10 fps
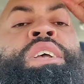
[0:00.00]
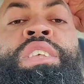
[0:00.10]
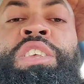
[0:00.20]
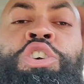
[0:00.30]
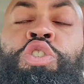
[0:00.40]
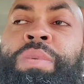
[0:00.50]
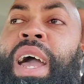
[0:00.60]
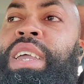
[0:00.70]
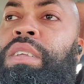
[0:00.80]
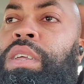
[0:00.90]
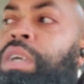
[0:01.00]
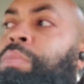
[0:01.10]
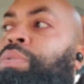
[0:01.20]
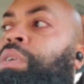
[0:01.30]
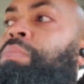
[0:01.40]
excuse me, I can uh,
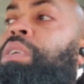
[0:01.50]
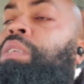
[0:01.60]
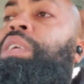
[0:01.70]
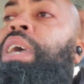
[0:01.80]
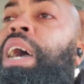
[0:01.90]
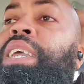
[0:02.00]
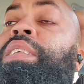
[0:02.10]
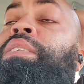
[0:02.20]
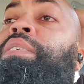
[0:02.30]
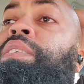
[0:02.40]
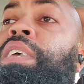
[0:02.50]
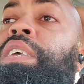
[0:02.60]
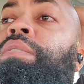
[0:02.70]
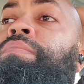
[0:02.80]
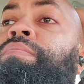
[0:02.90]
pretty much see, I can
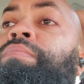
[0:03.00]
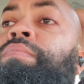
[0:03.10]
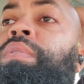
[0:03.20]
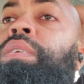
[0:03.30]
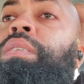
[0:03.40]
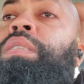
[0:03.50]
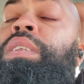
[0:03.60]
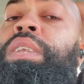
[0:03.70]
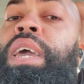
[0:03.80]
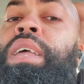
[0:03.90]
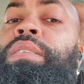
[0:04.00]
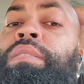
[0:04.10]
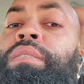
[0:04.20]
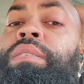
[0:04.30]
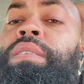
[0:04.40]
see the
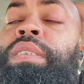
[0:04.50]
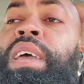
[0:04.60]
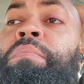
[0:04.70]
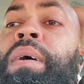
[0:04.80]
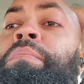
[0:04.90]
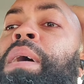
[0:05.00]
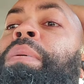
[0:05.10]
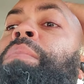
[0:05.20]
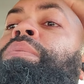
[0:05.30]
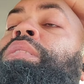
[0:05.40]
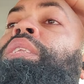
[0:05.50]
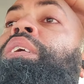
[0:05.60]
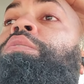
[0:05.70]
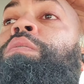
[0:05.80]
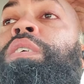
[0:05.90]
Nets. That, that might put the
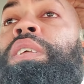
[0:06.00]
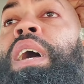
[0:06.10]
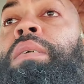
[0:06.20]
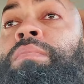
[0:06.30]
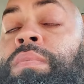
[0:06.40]
Nets over the top.